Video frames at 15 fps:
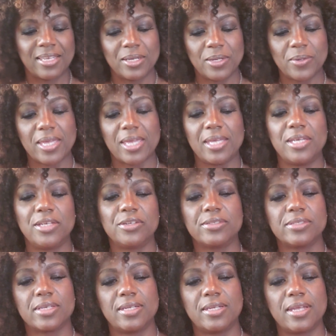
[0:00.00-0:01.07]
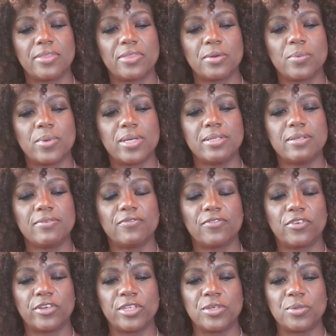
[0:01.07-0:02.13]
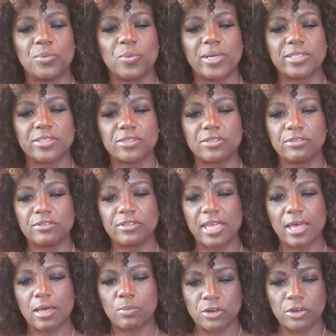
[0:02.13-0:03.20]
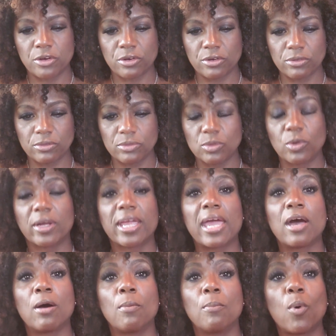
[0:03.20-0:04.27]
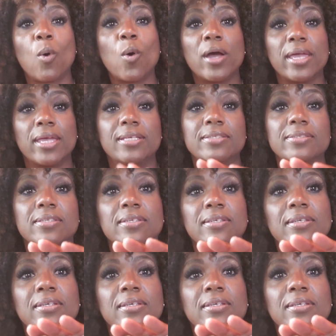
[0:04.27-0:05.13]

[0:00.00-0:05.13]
Okay, here's another one for you Western cowgirls or cowboys,